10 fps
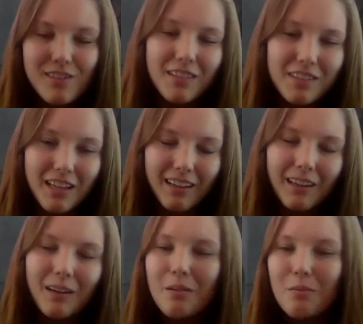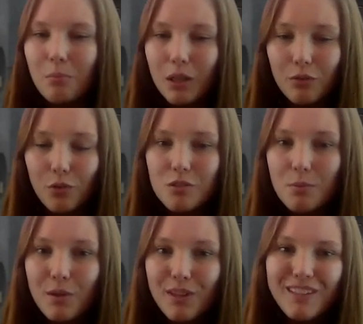Just kidding. May the Force
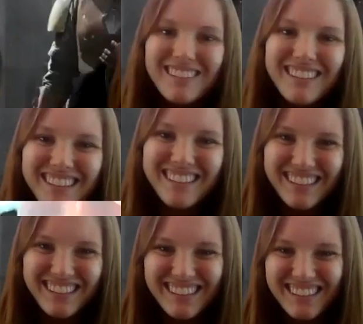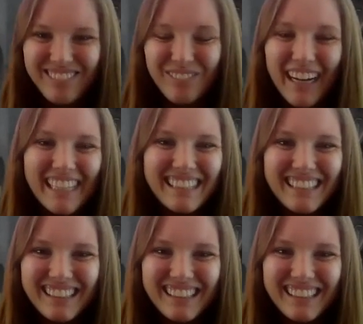be with you. Bye.